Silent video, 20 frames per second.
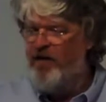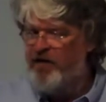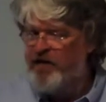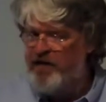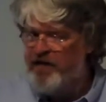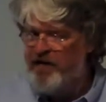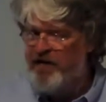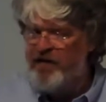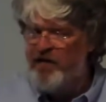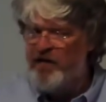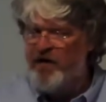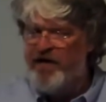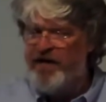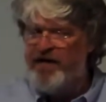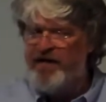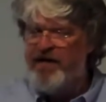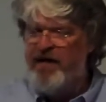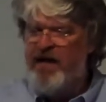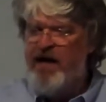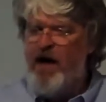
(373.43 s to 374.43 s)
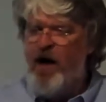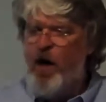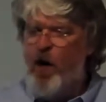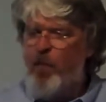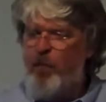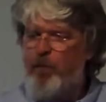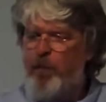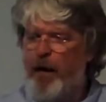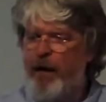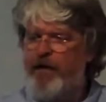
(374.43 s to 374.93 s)
calculator in it.
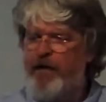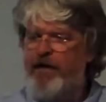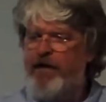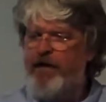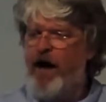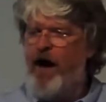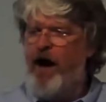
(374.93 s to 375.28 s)
But